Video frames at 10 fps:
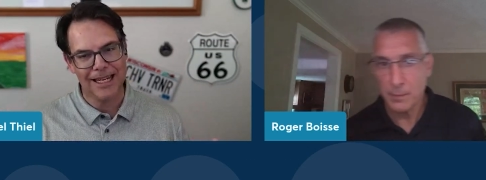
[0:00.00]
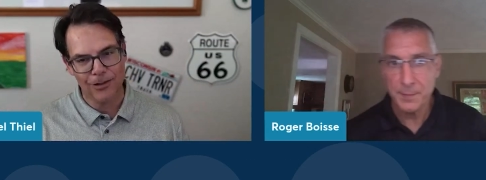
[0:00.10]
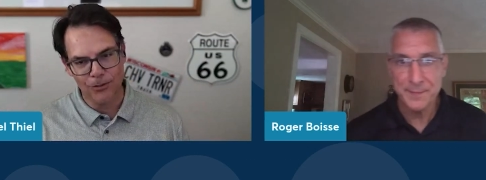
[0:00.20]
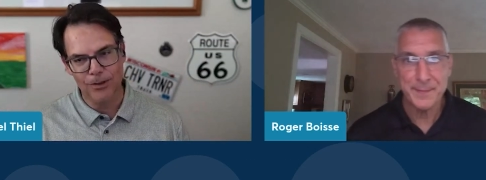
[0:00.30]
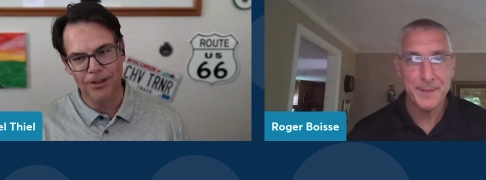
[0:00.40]

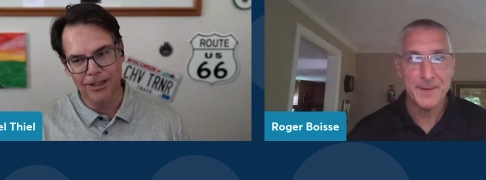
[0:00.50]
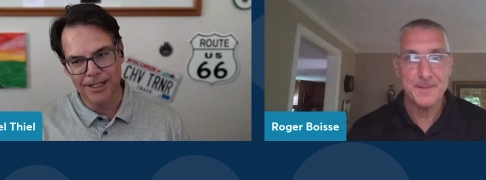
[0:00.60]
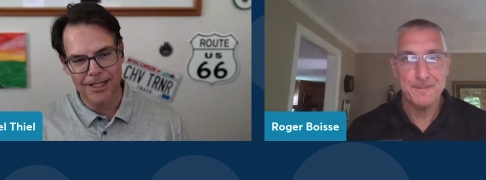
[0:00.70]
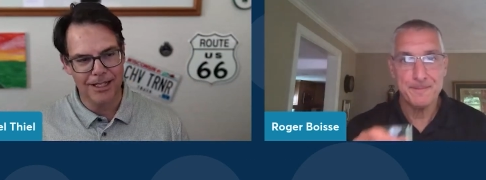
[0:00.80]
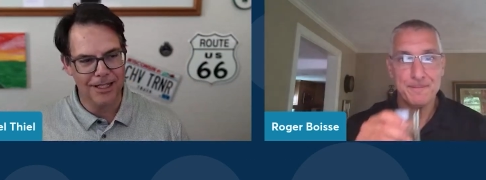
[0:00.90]
Speaker 1: can't
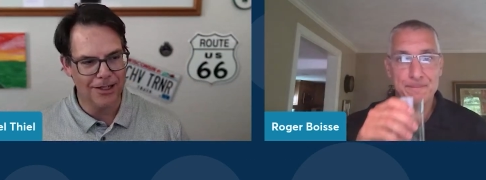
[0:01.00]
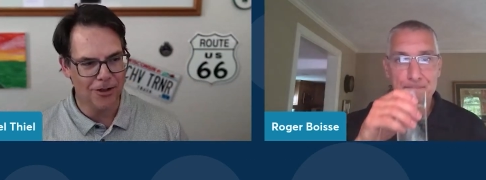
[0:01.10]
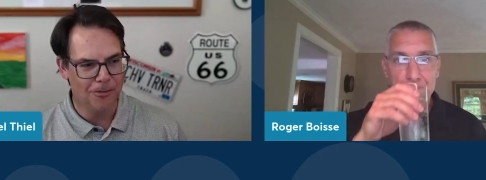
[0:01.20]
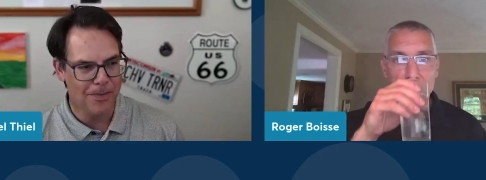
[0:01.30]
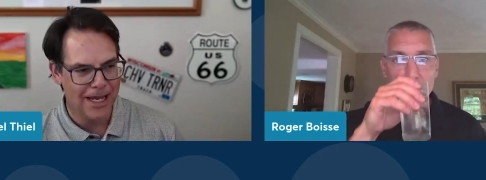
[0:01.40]
really, you
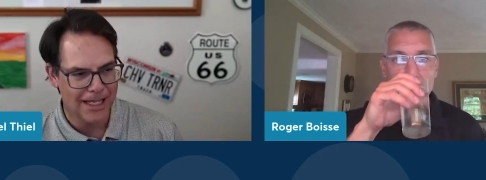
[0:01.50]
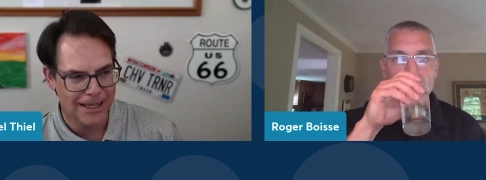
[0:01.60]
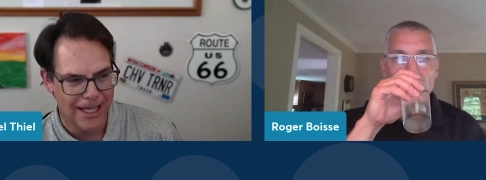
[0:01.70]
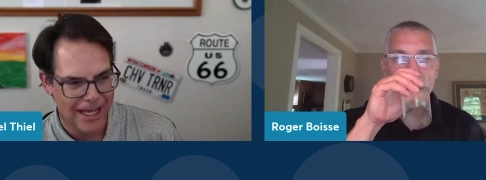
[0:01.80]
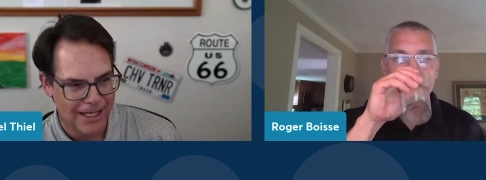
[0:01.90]
know, make
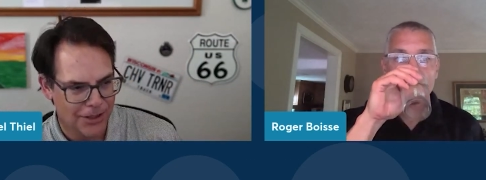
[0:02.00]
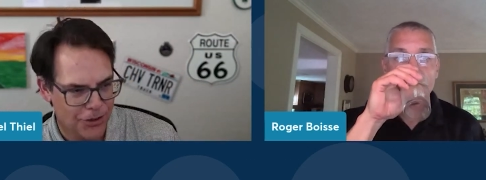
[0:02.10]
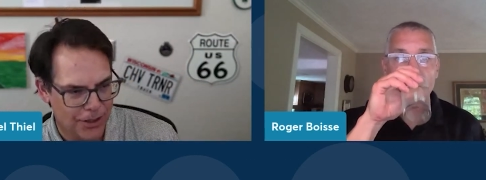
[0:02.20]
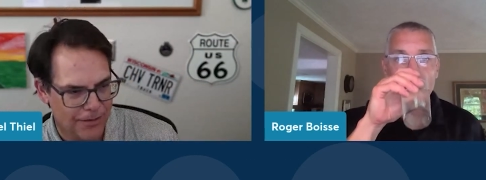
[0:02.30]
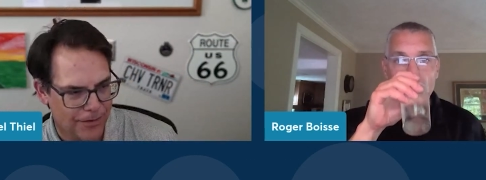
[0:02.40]
that
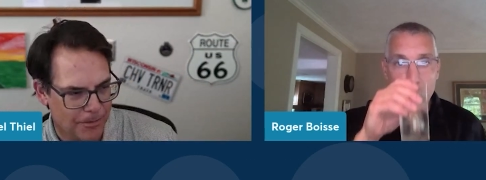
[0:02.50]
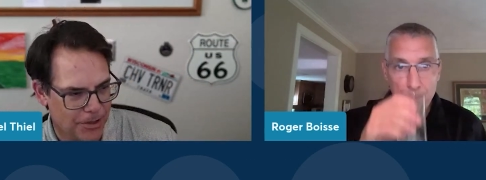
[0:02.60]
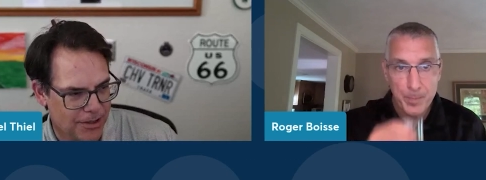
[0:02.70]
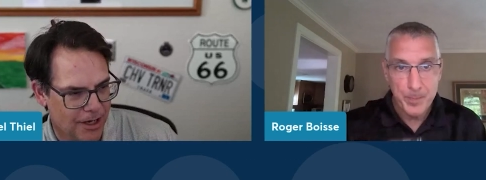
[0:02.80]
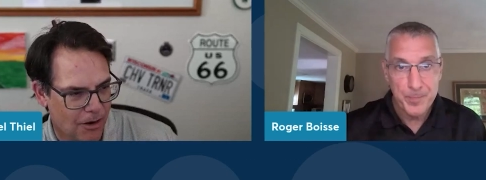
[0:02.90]
shift. I'm
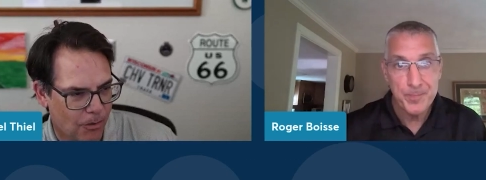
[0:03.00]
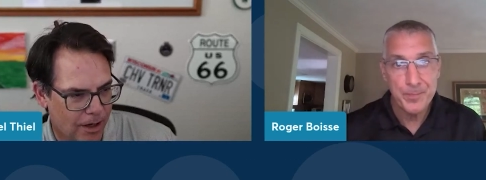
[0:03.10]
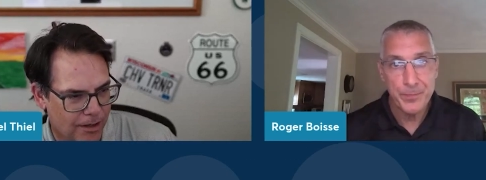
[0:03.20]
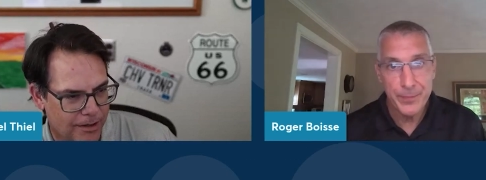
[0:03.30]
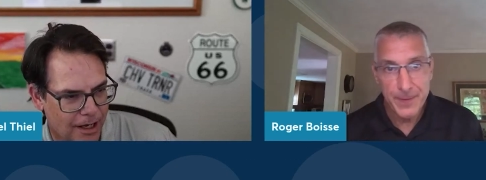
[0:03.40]
just not
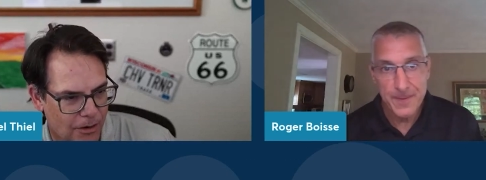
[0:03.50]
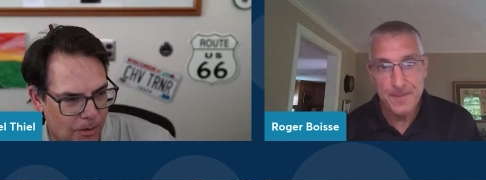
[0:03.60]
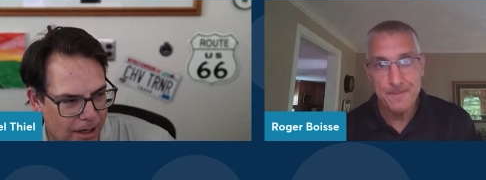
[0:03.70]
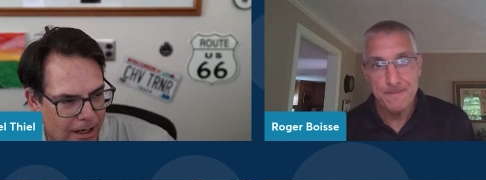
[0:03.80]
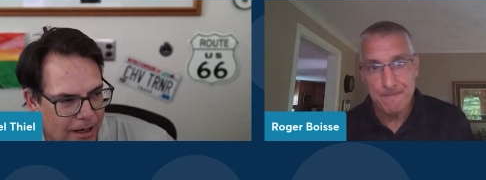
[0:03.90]
wired that
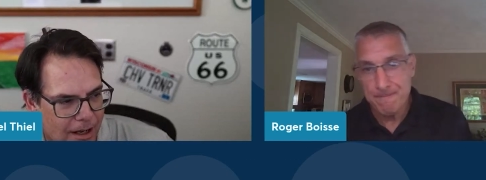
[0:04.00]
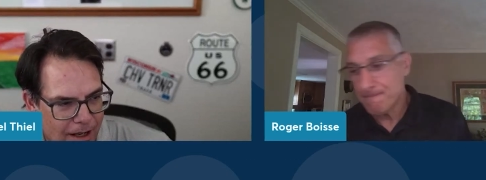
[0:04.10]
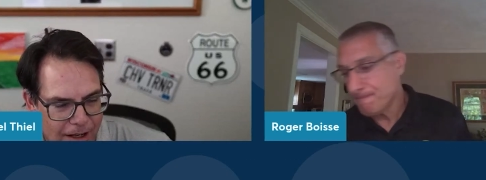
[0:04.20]
way."